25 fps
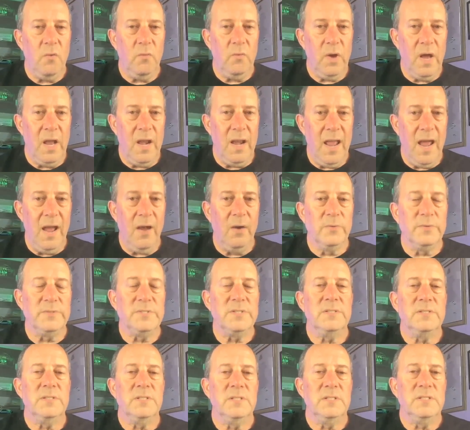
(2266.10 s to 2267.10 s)

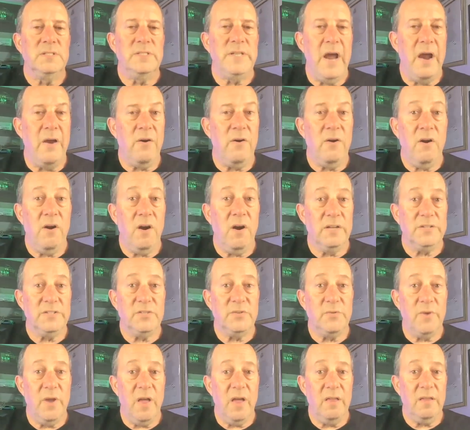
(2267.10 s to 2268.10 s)
announce Terra
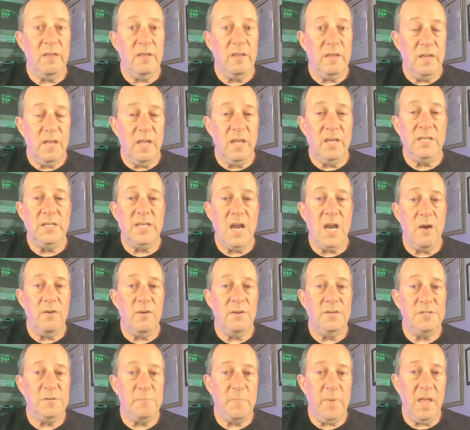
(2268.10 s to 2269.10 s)
Australia and Terra
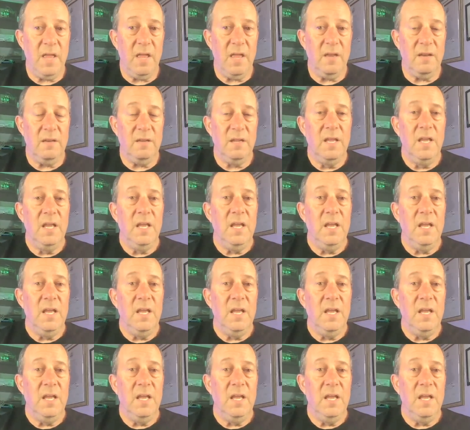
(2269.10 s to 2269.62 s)
Japan,